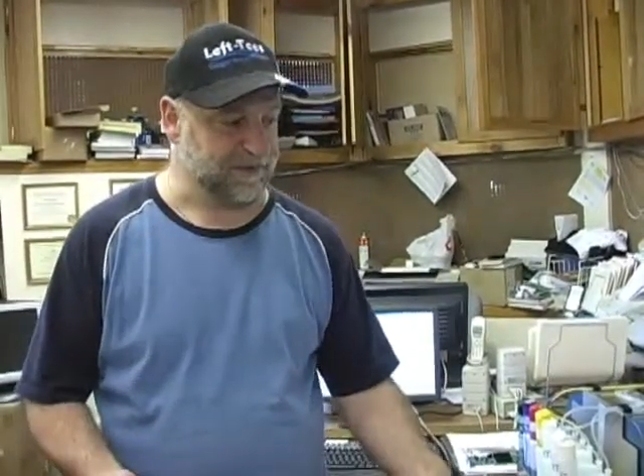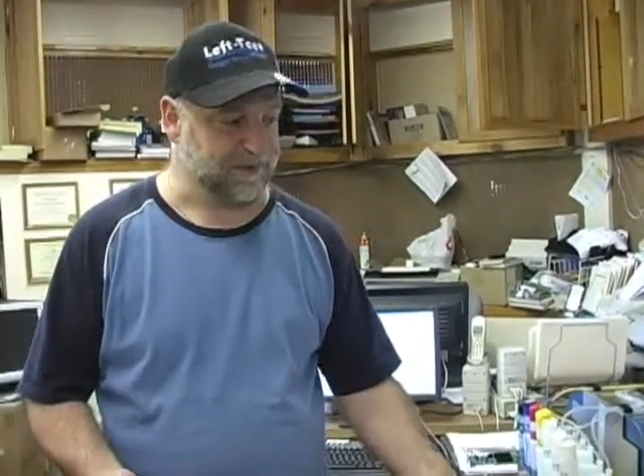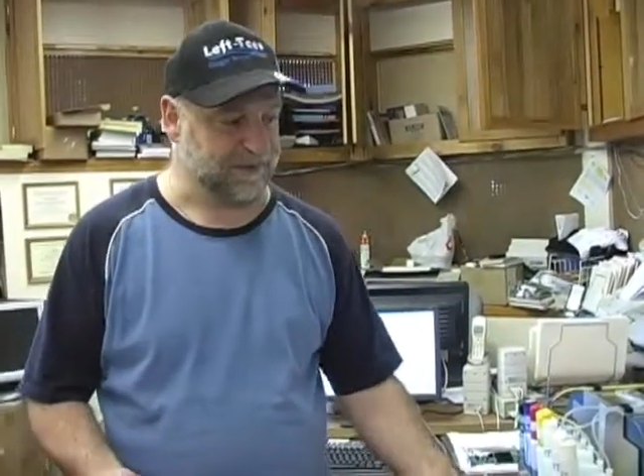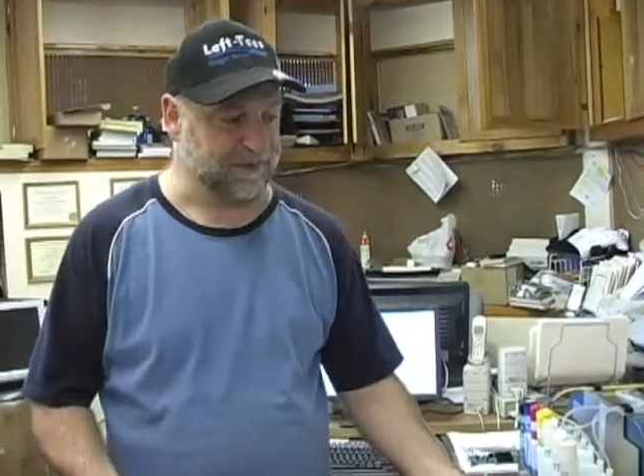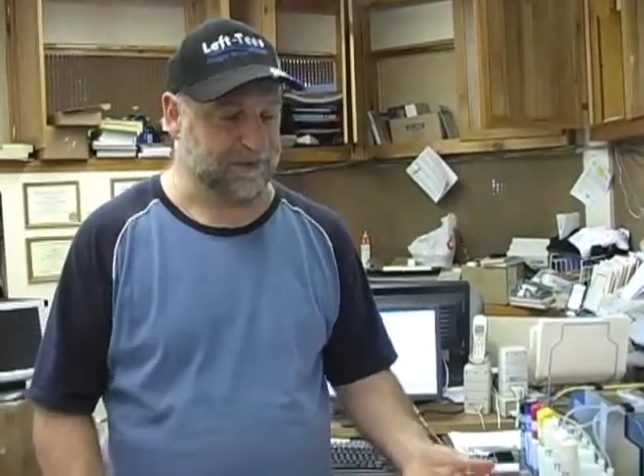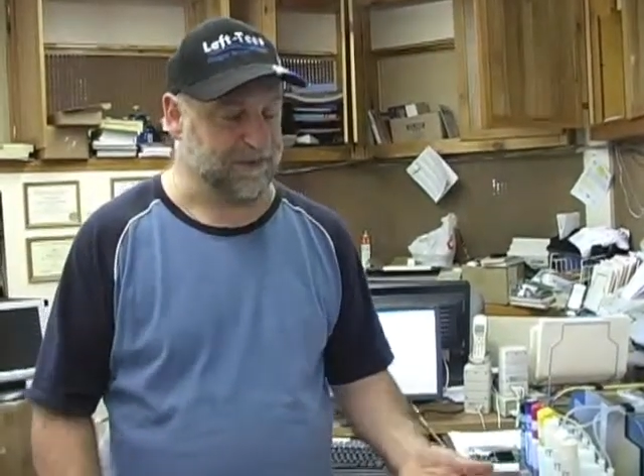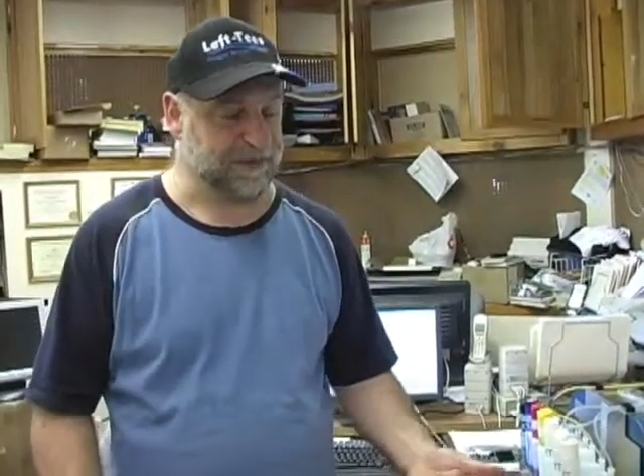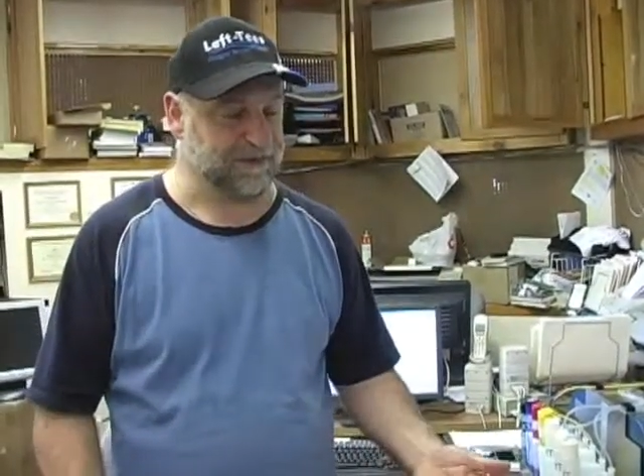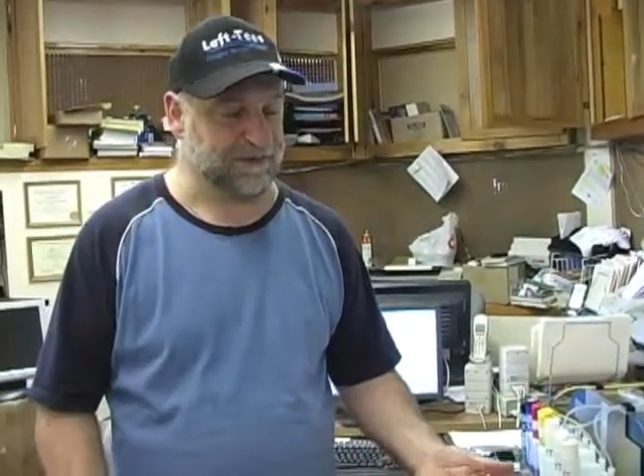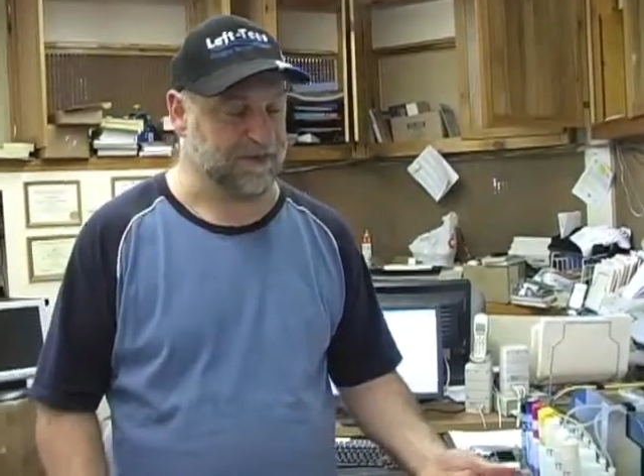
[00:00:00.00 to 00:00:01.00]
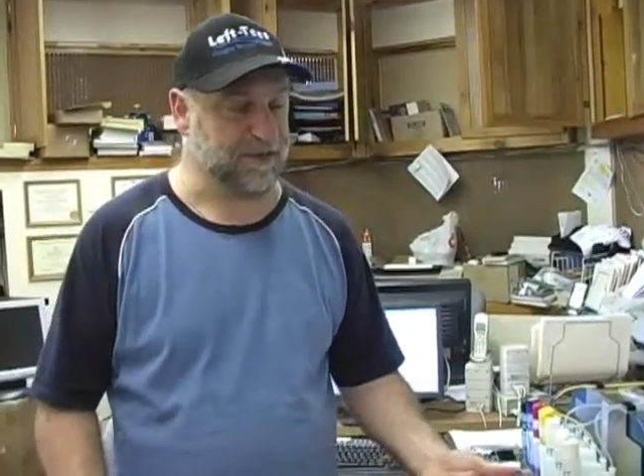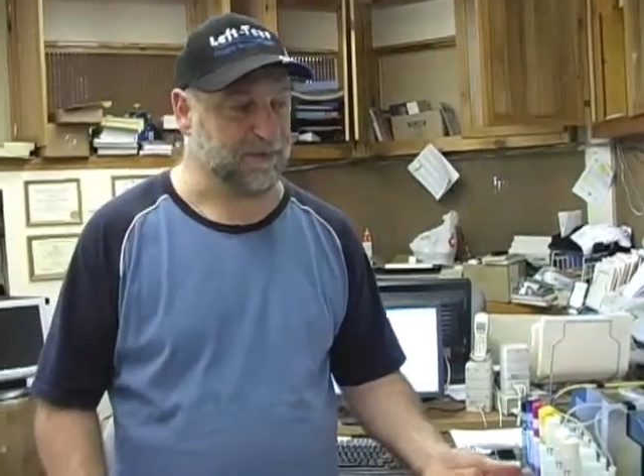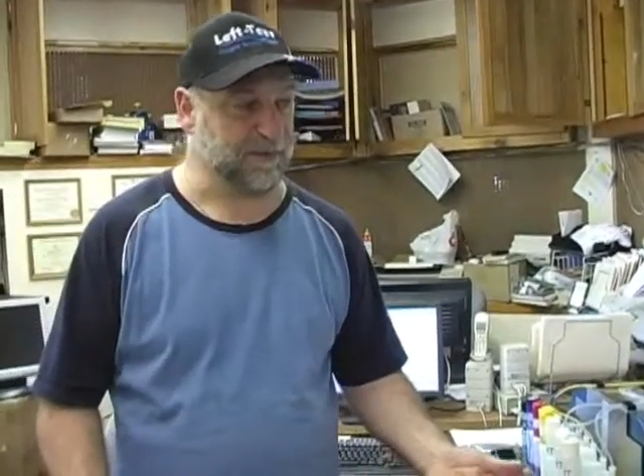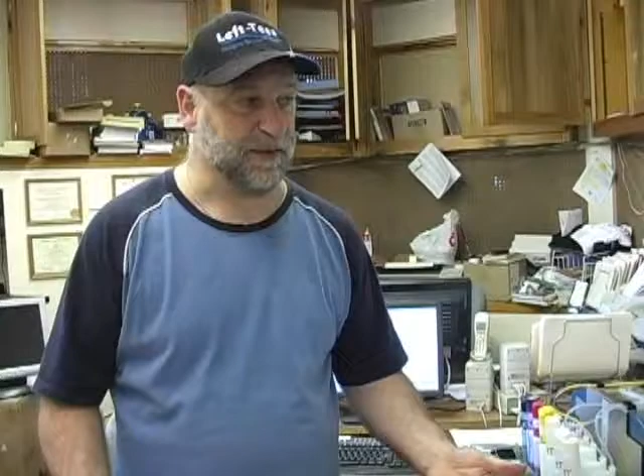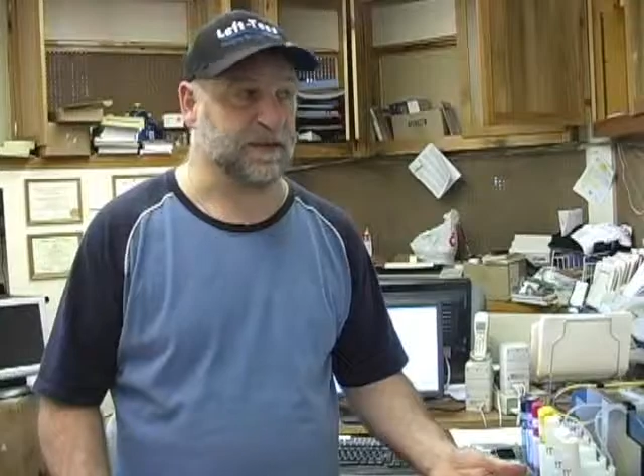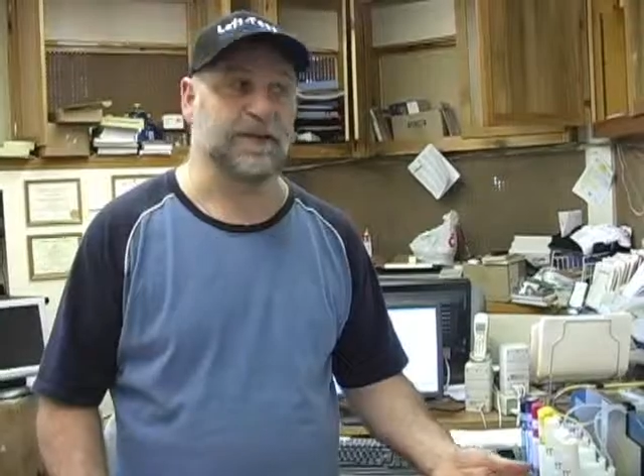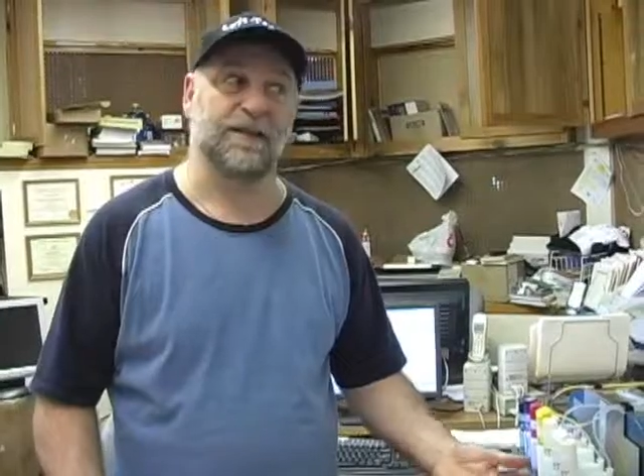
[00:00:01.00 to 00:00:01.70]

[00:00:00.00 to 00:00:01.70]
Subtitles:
t-shirt and the ink's cheap, but